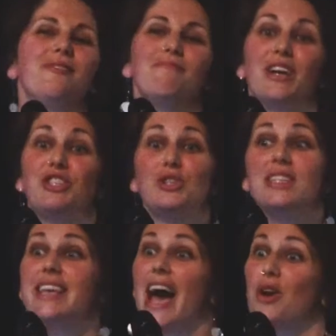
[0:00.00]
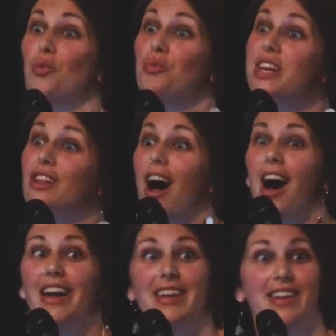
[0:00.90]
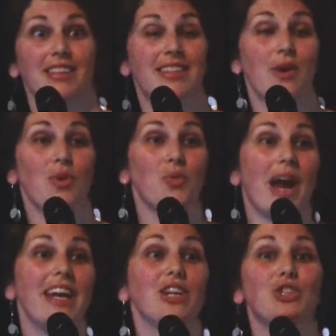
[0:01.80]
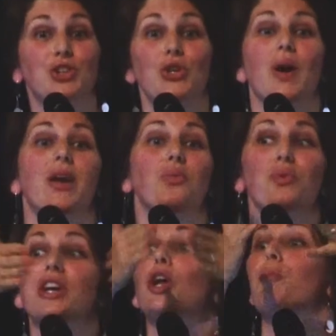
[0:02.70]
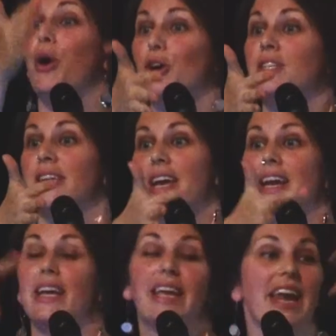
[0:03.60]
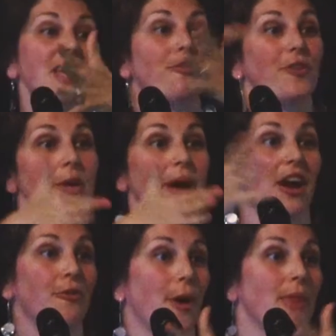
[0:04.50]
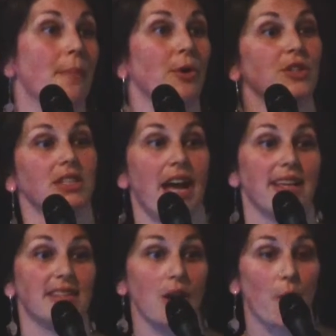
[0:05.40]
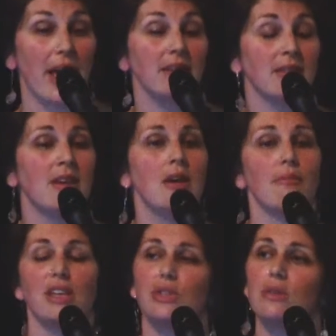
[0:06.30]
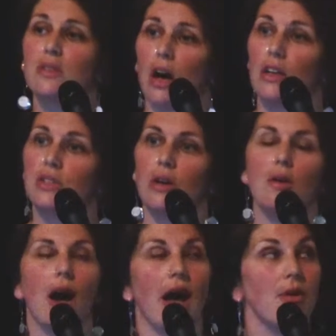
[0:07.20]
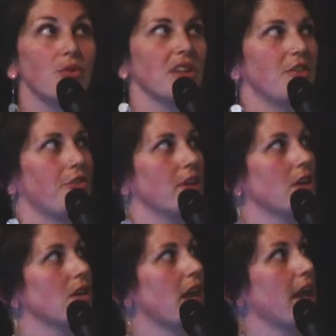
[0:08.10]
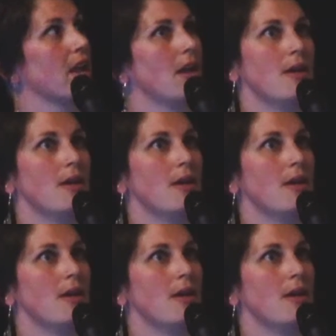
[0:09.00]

my students had a real audience. They were writing to a real person and getting feedback from that person as they went. My students also, I really feel like,